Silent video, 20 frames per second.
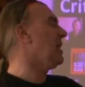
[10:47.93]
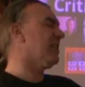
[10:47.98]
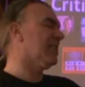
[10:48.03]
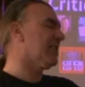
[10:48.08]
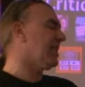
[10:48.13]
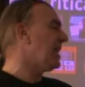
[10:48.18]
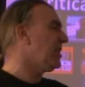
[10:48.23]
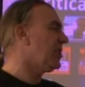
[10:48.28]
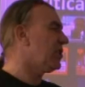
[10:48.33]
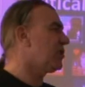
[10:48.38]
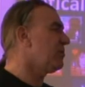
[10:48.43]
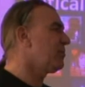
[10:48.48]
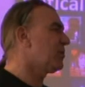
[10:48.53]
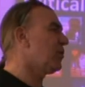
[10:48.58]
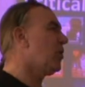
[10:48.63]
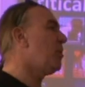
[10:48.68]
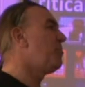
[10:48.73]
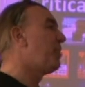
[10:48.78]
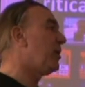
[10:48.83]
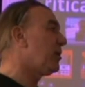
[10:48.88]
send you some
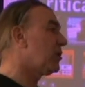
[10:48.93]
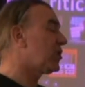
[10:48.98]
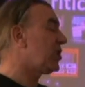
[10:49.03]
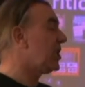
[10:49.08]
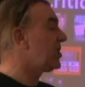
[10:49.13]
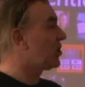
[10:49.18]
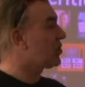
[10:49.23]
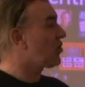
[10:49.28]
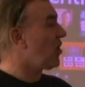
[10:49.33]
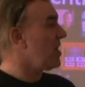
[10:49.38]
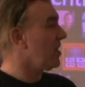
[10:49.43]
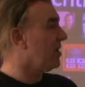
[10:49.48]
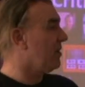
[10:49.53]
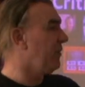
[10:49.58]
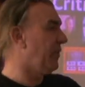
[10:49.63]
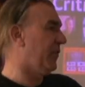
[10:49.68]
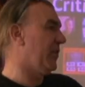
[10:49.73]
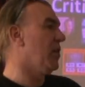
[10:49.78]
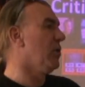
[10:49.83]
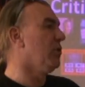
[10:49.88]
sort of bullshit to try and
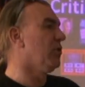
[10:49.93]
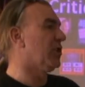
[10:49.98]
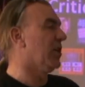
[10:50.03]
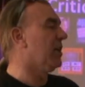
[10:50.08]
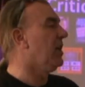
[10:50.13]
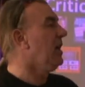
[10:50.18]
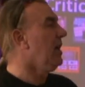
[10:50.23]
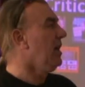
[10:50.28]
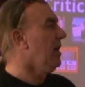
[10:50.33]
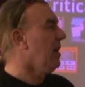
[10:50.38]
confuse you.